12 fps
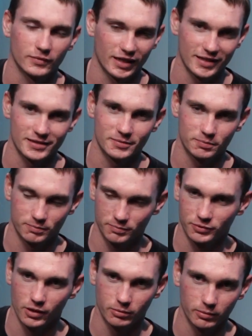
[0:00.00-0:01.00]
That's
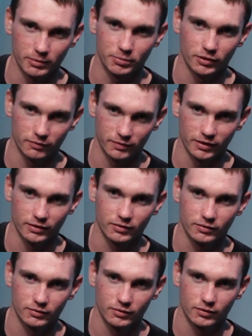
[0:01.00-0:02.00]
probably perfect.
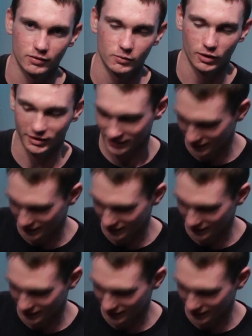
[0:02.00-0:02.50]
You want at